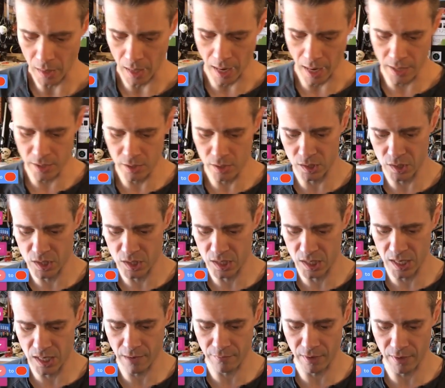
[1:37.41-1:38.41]
Uh, you can
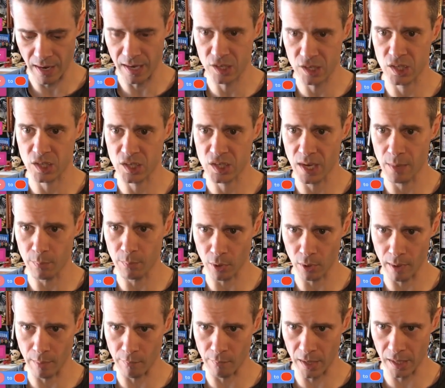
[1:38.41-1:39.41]
see I've got actually the same
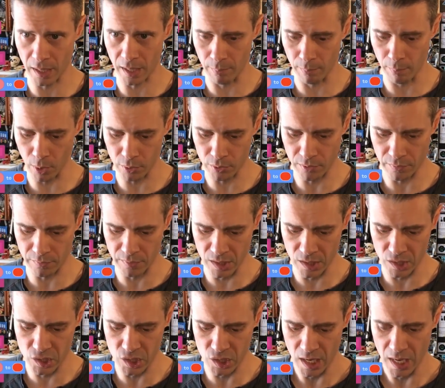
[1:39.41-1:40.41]
program running on both of
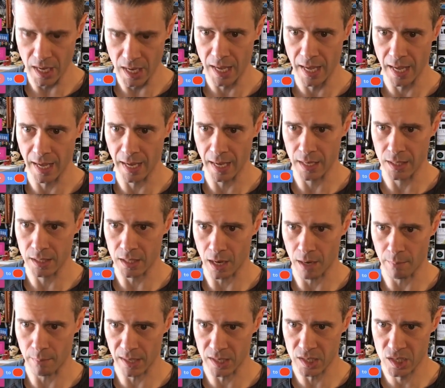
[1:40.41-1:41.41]
these, and
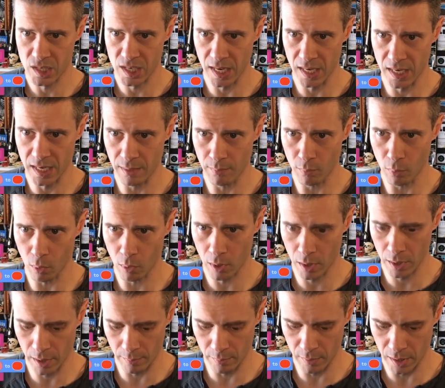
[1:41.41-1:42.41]
on my sending
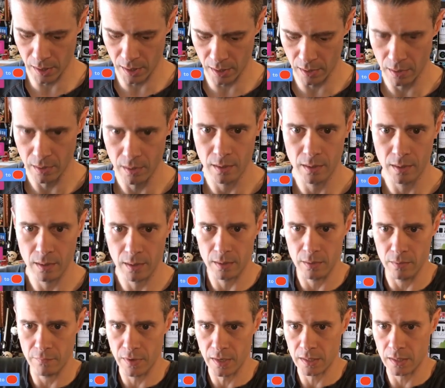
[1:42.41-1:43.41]
board, I'm going to,
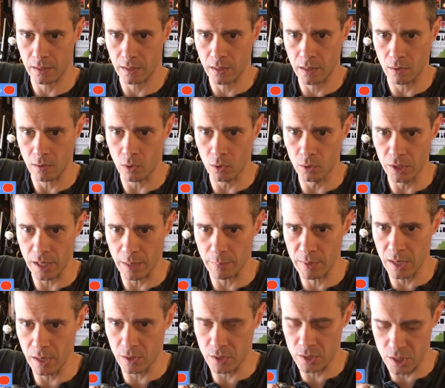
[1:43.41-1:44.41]
in fact, I'm going to hold it
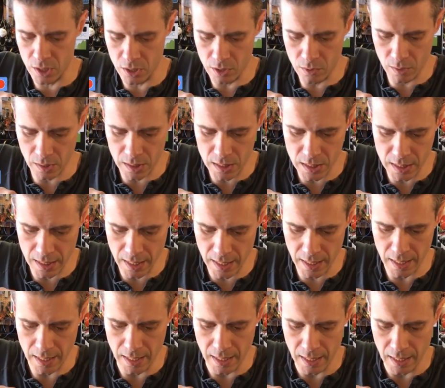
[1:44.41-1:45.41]
up here so you can see
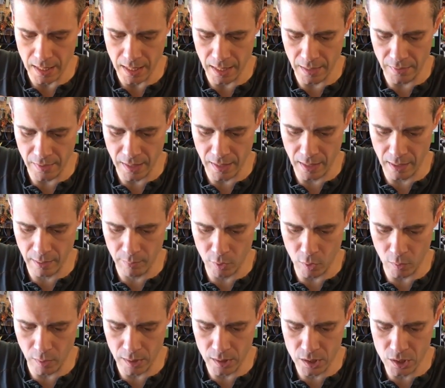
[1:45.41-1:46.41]
it, and then I'm
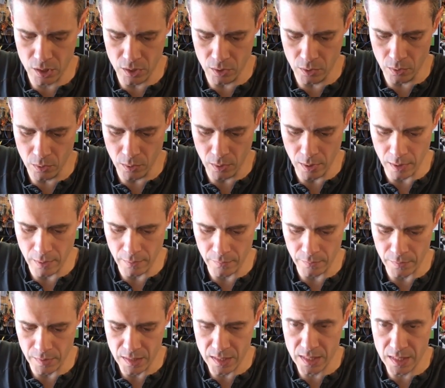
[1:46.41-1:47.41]
going to
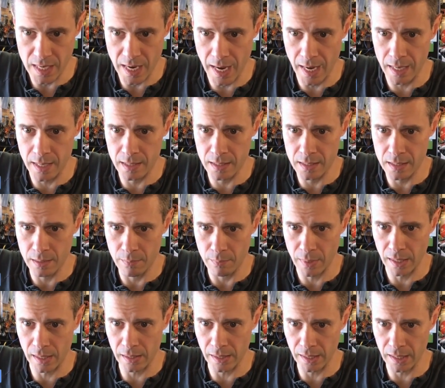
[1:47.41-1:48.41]
send
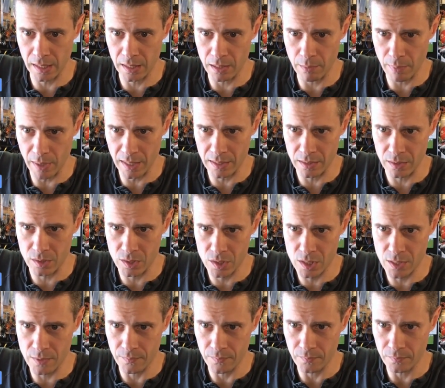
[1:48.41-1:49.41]
by clicking the
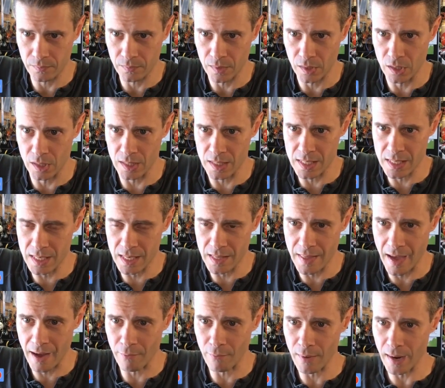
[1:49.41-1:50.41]
buttons. You can see
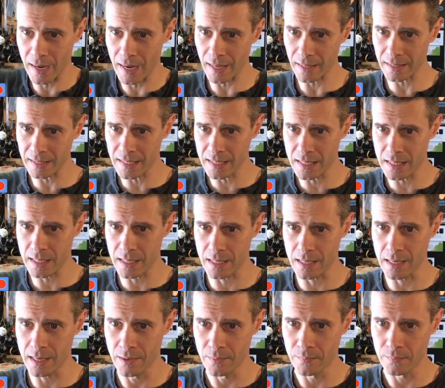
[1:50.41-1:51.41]
that red L E
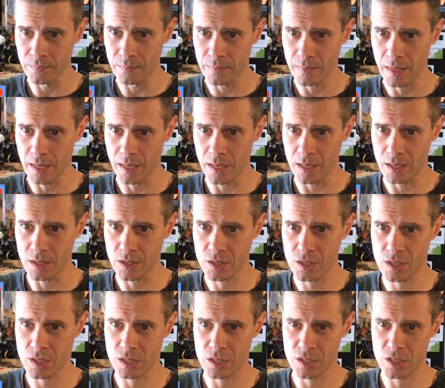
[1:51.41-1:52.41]
D
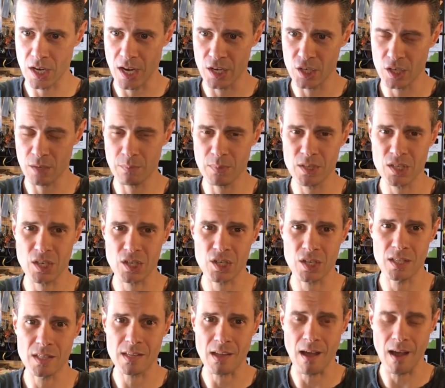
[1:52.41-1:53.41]
is changing
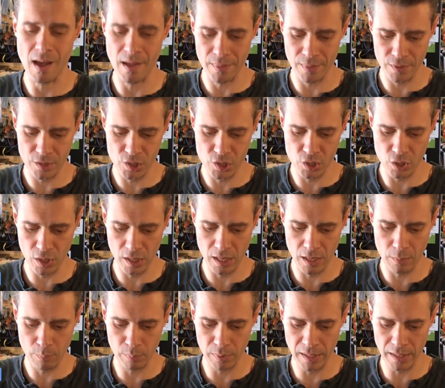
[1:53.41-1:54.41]
positions on the
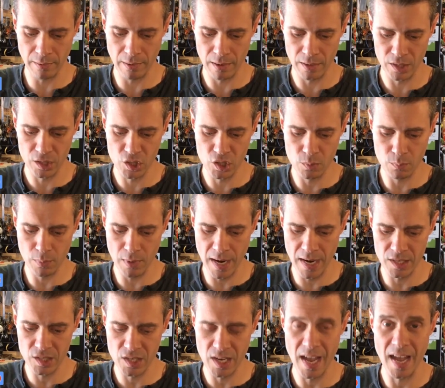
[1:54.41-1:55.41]
Circuit Playground
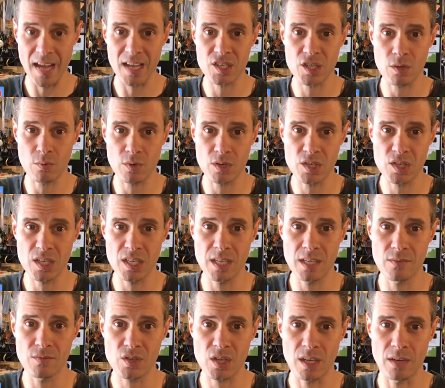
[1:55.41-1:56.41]
Express as it
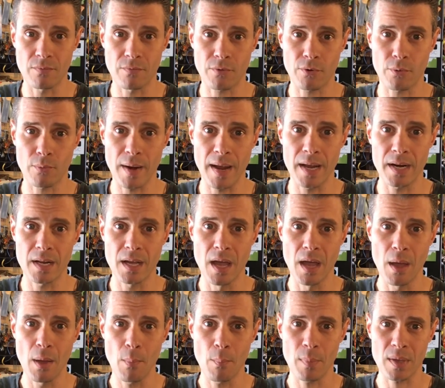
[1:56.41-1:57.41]
receives infrared
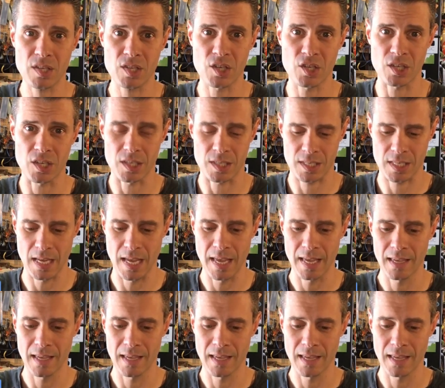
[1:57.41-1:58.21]
messages.